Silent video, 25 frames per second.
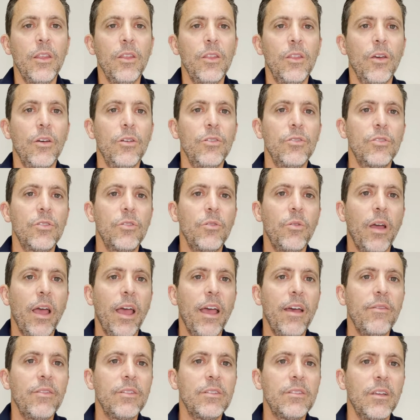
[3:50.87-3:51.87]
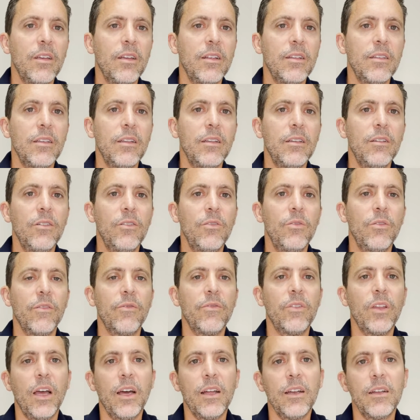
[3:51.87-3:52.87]
those who have attended, who
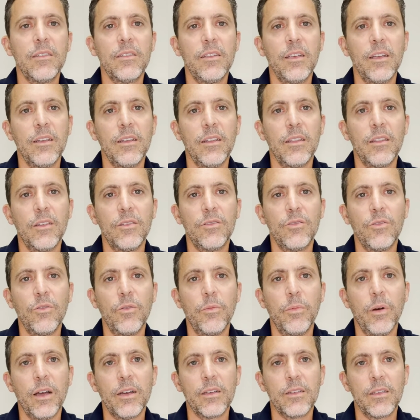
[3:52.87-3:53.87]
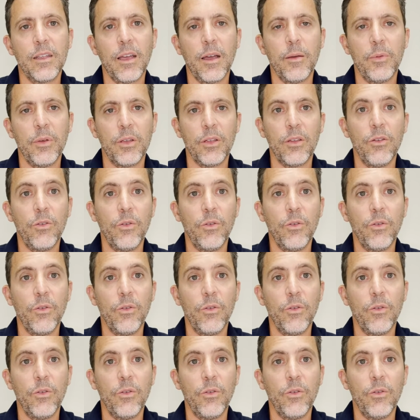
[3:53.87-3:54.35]
have not attended the toolbox topic,